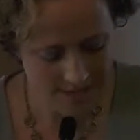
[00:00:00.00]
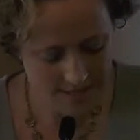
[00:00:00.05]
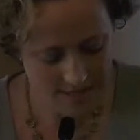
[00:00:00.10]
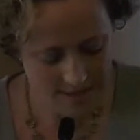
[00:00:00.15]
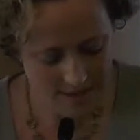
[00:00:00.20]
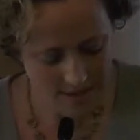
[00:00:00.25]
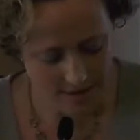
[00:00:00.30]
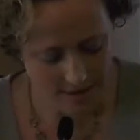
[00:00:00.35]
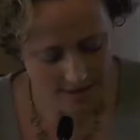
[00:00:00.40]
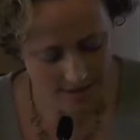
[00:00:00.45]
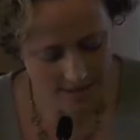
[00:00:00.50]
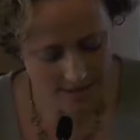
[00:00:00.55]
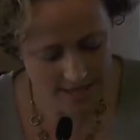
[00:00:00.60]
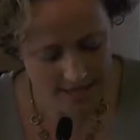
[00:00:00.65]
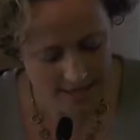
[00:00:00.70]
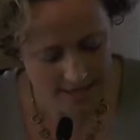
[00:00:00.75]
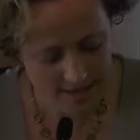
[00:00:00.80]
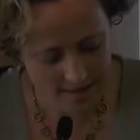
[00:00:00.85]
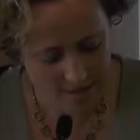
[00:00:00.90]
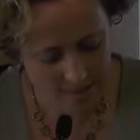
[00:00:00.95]
tucked
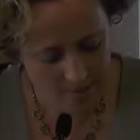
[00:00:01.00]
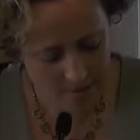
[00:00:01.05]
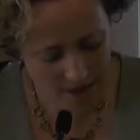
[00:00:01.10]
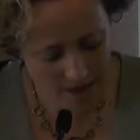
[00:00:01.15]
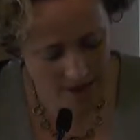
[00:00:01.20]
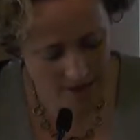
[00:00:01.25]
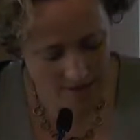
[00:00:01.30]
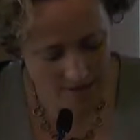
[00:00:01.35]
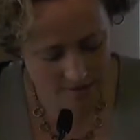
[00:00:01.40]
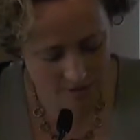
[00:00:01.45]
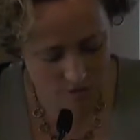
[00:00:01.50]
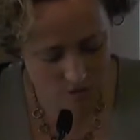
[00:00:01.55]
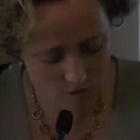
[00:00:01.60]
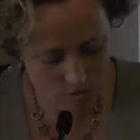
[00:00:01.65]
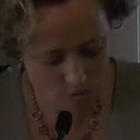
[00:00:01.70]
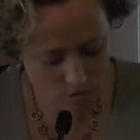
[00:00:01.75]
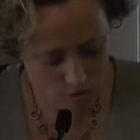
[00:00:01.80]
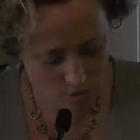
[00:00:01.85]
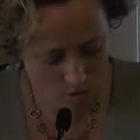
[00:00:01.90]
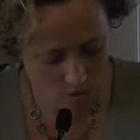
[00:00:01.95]
in the back of a
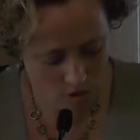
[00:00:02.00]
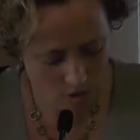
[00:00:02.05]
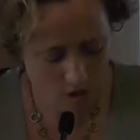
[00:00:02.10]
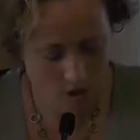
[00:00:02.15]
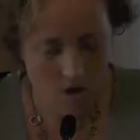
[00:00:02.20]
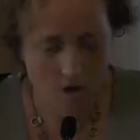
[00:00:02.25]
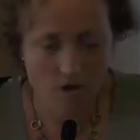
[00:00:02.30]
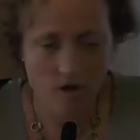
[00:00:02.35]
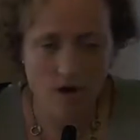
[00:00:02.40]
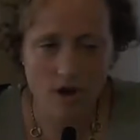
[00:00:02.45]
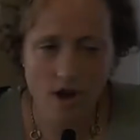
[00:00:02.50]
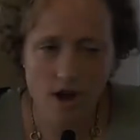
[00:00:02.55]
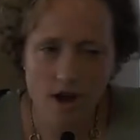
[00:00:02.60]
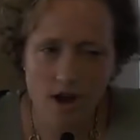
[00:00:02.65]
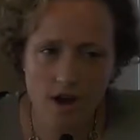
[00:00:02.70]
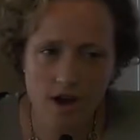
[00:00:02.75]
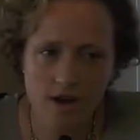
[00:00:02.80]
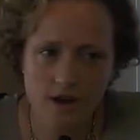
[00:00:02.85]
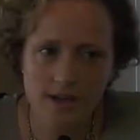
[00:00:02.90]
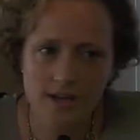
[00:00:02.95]
drawer or
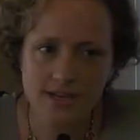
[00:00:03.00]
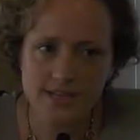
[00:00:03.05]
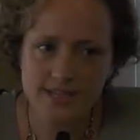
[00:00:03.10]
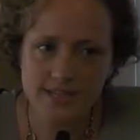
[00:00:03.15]
hung